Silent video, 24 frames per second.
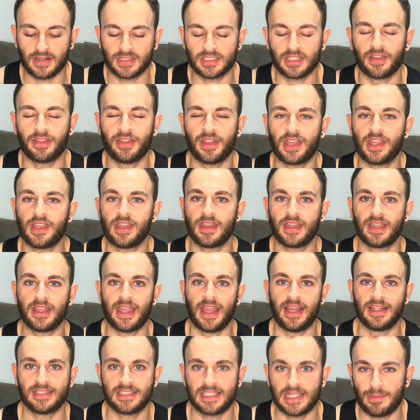because I think you can
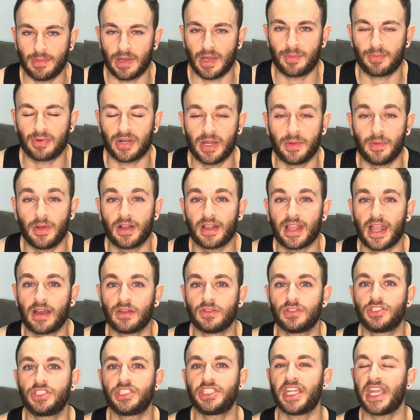get similar
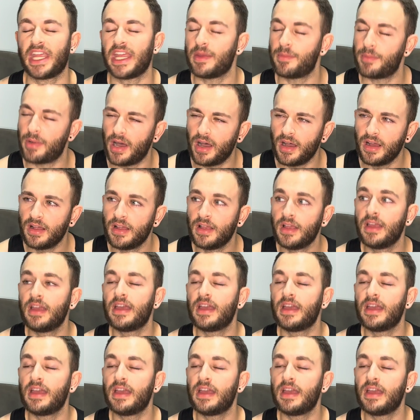pre-workouts cheaper.